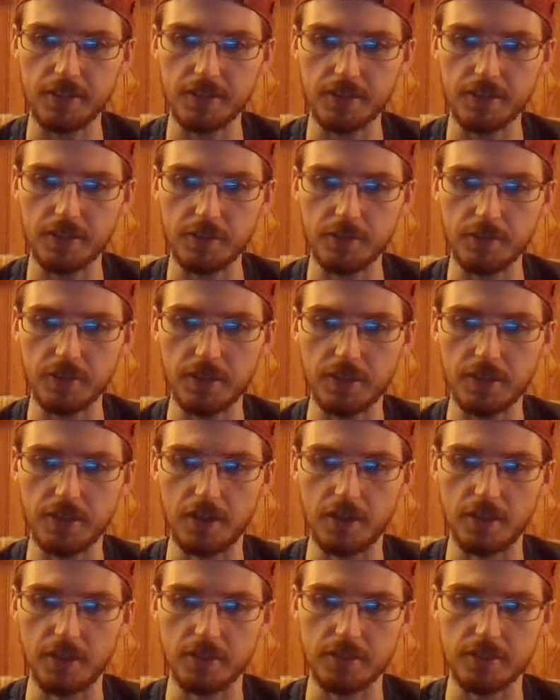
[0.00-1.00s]
It really
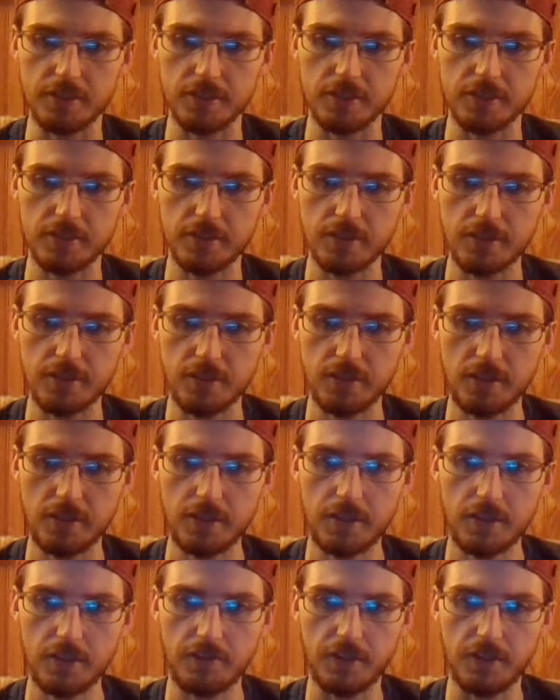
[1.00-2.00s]
does.
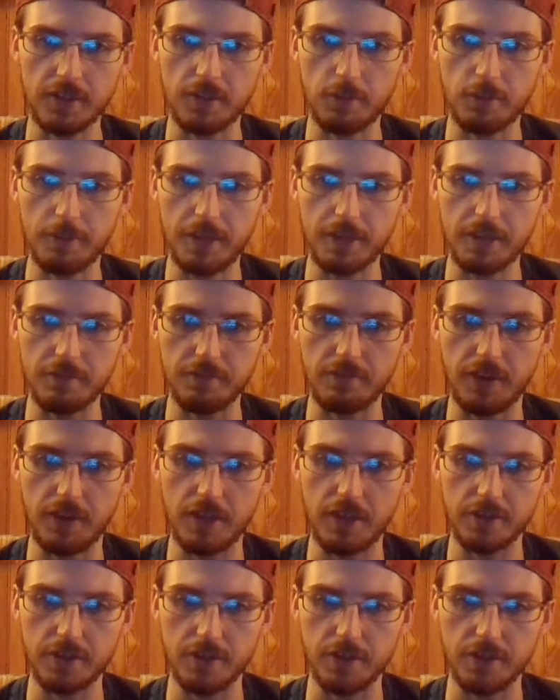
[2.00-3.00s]
If I can go back and find
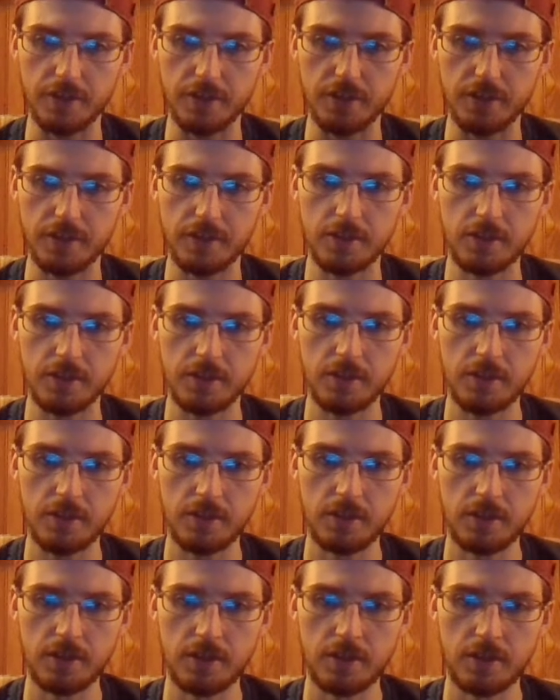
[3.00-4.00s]
her.
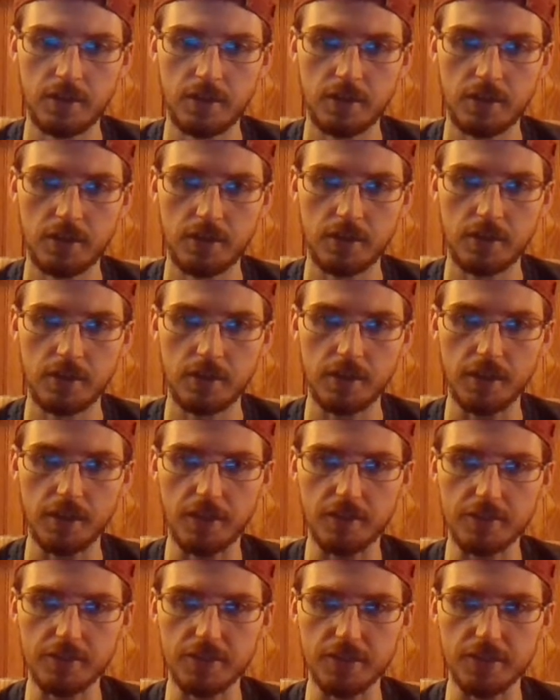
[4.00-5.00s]
Yeah, there
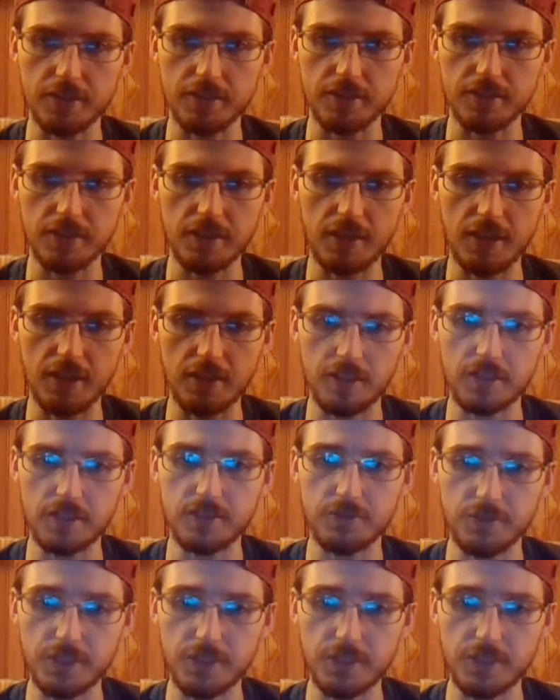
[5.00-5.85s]
she is. It's really